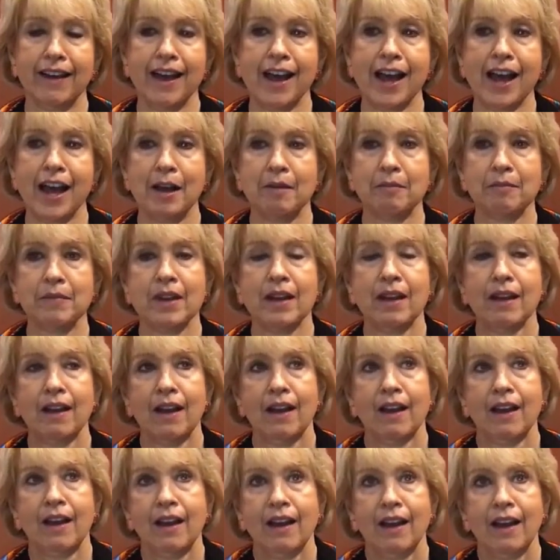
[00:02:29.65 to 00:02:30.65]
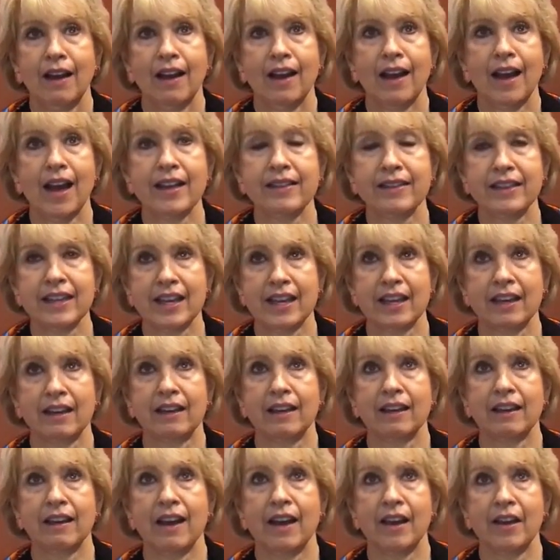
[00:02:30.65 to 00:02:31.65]
Um, I think,
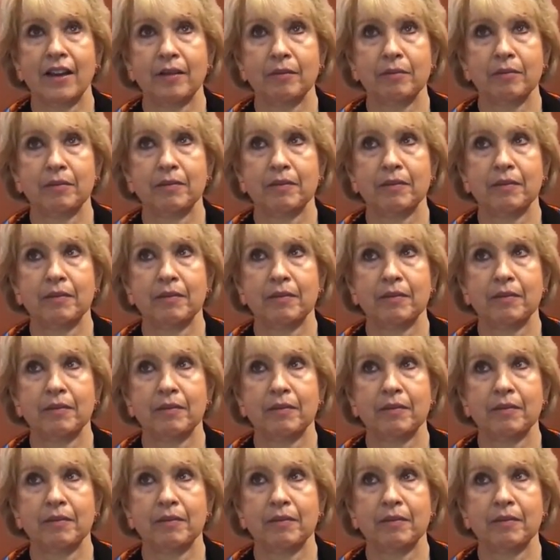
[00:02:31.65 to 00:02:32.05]
um,